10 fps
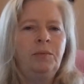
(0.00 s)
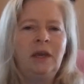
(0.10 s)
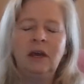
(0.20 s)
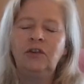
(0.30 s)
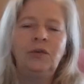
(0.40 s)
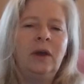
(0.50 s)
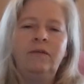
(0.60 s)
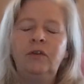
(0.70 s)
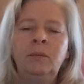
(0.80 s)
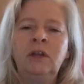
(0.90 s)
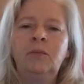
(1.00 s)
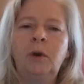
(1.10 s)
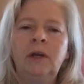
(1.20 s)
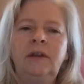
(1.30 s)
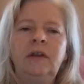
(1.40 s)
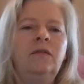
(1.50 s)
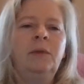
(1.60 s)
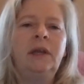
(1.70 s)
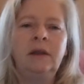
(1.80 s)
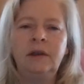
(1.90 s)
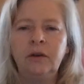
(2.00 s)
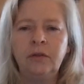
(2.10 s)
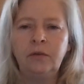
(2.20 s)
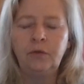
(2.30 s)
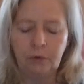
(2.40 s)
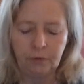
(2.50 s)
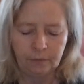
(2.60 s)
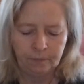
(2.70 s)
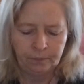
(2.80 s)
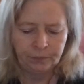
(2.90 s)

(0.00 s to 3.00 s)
because you have too much pride to even begin to hear the truth.